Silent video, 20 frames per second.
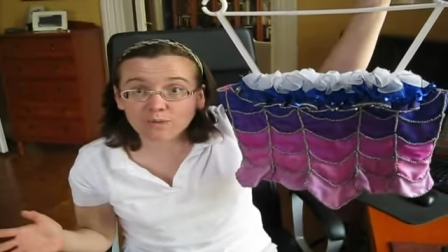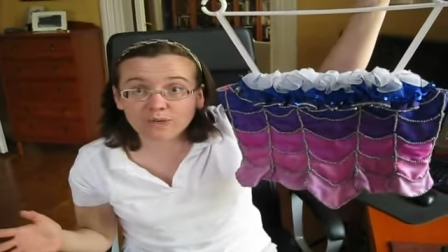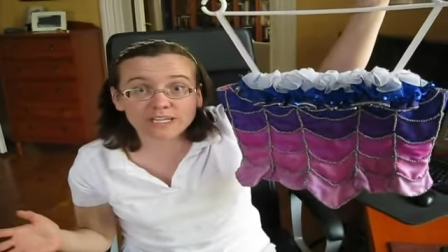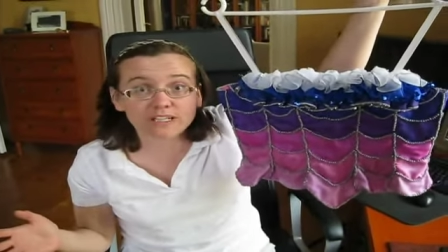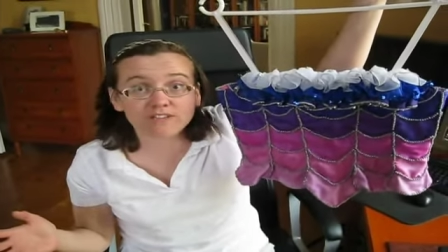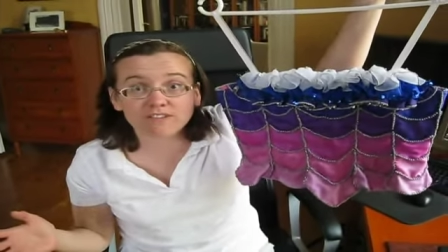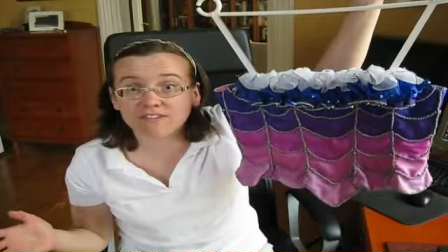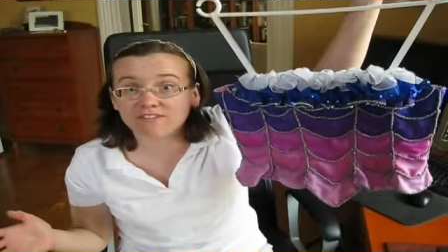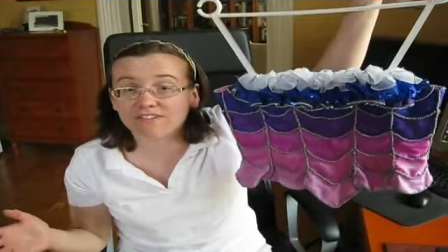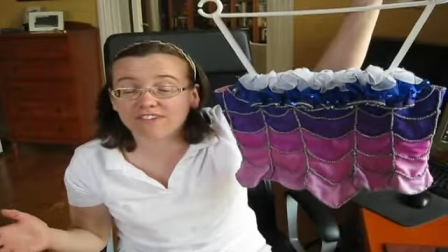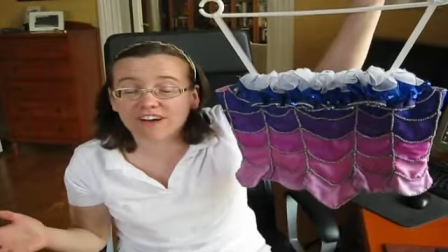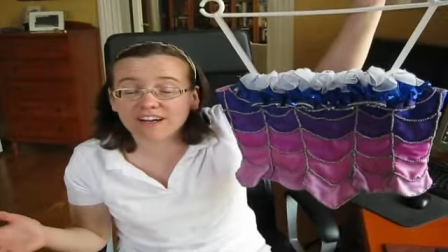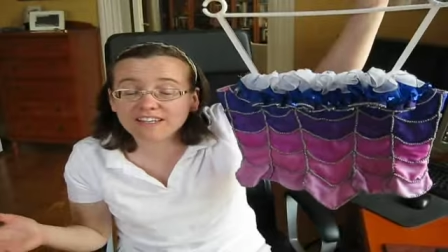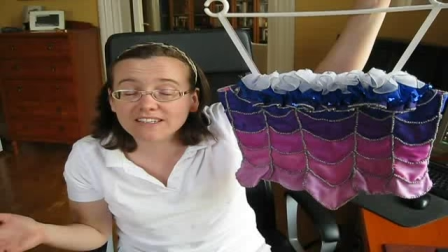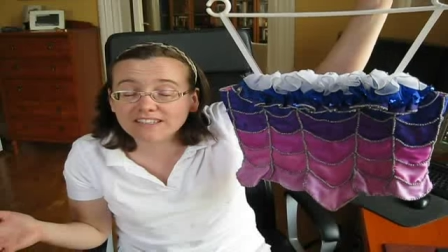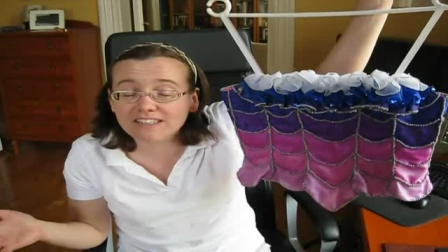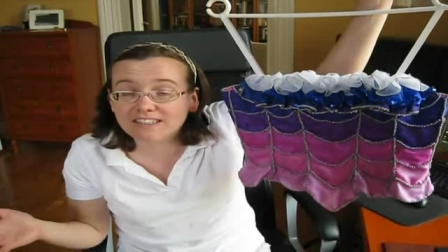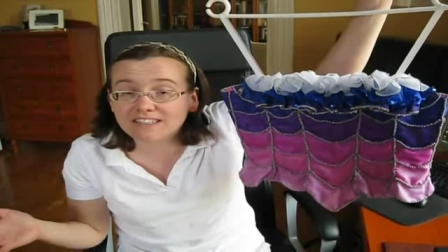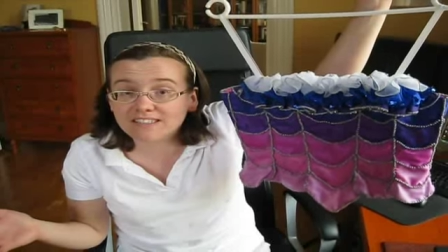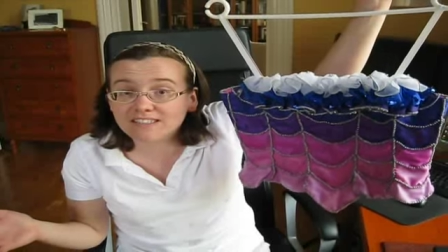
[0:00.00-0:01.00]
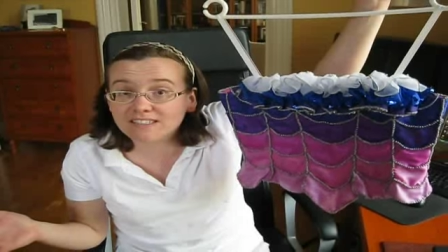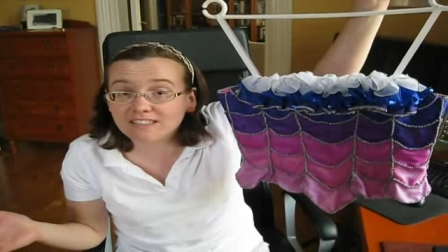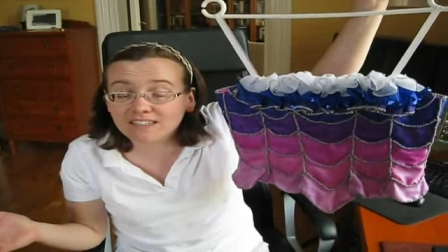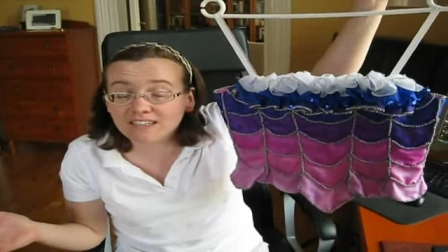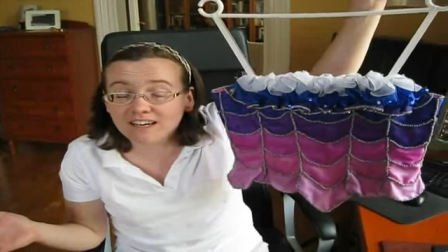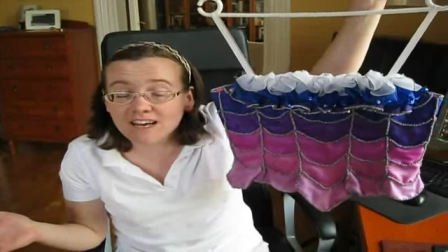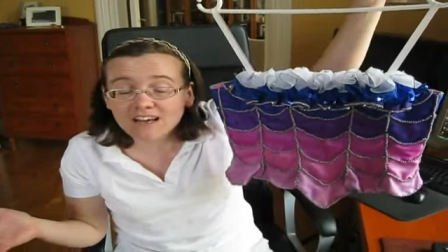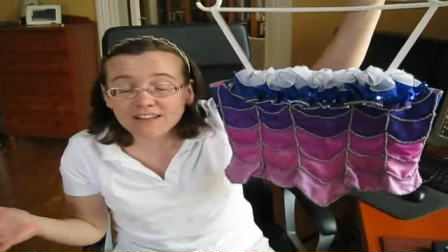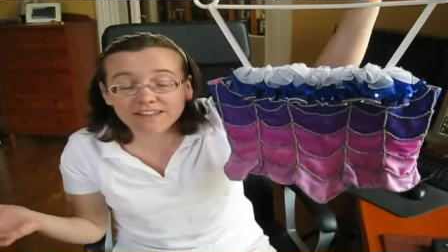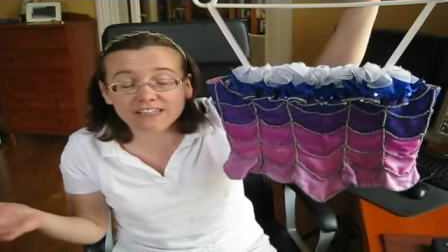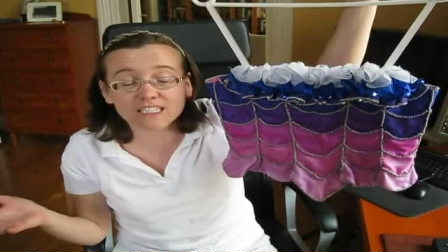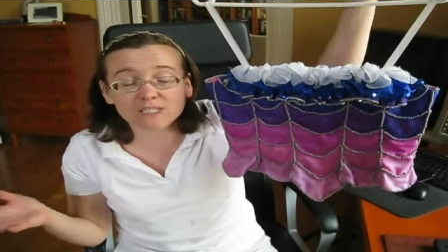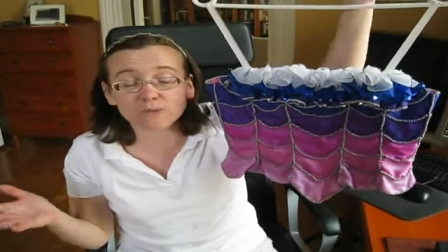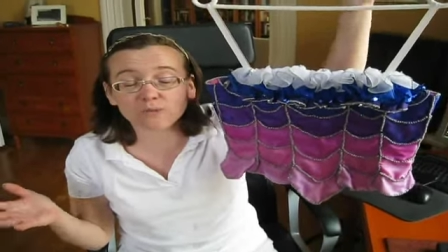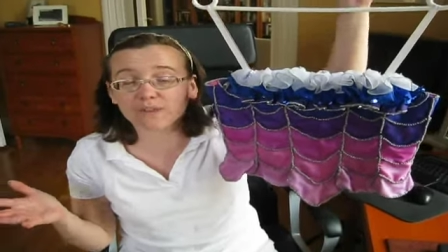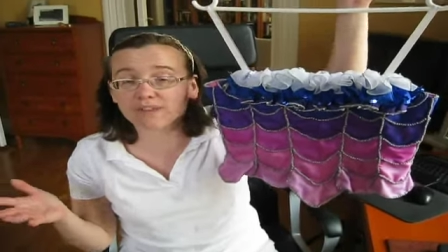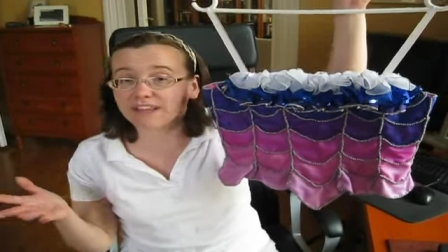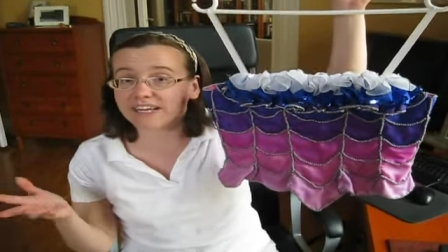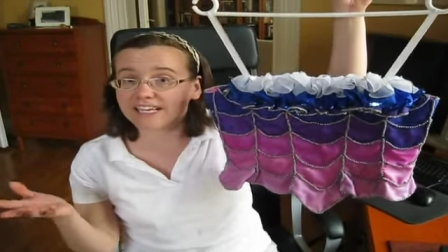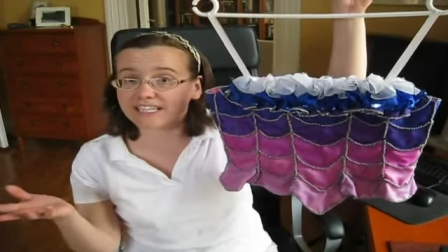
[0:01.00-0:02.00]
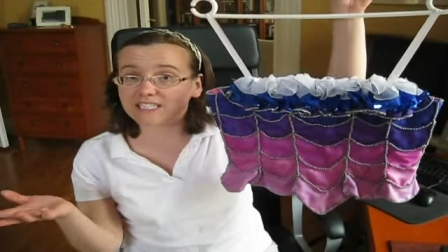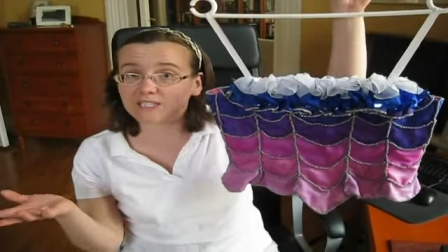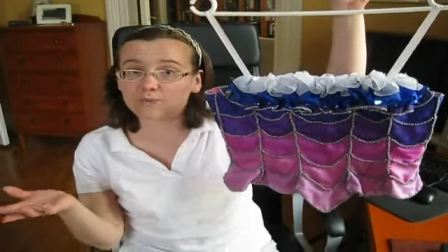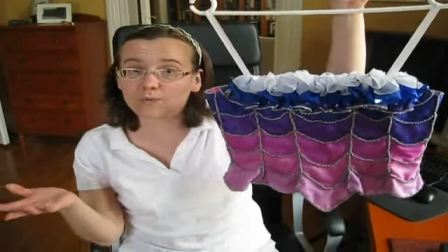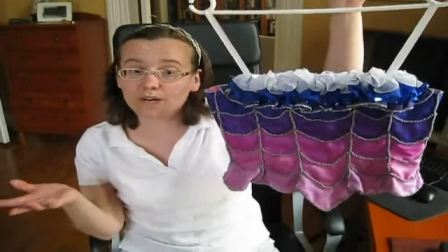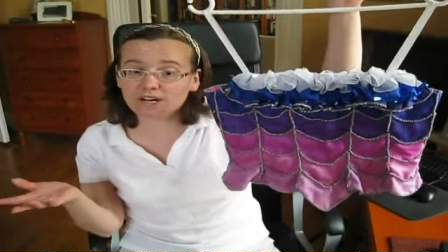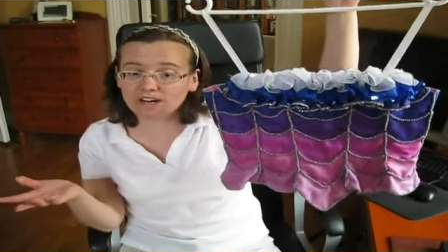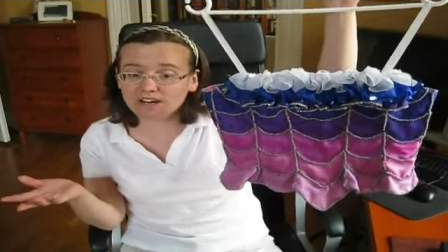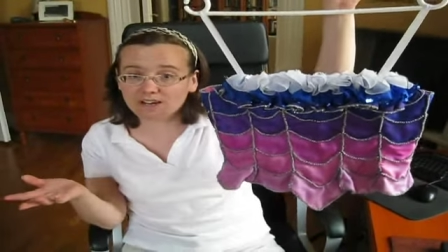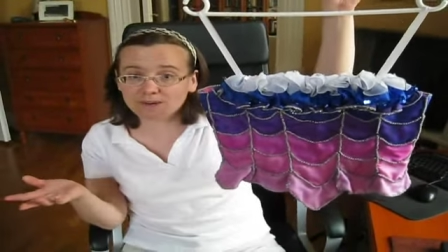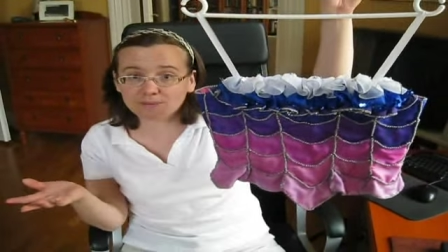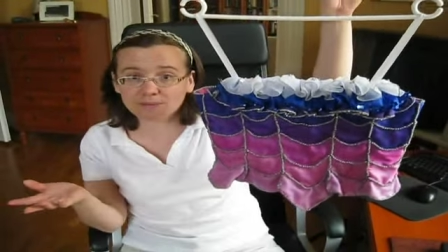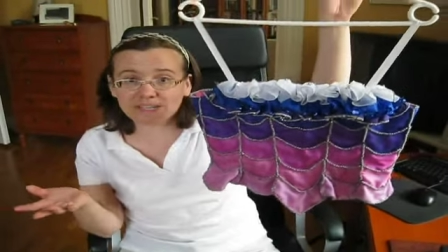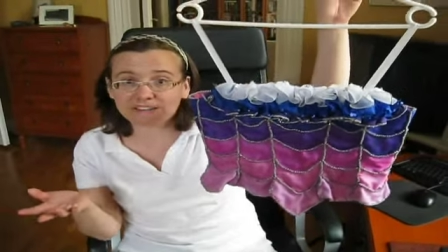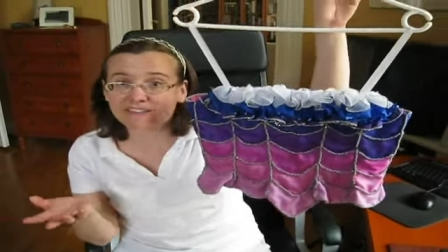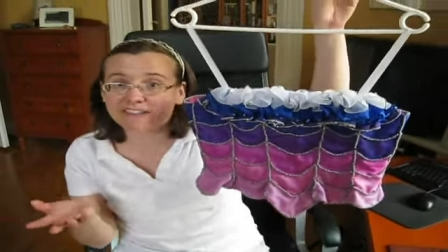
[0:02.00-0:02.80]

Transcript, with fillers: we couldn't find it this, exactly, these were exactly.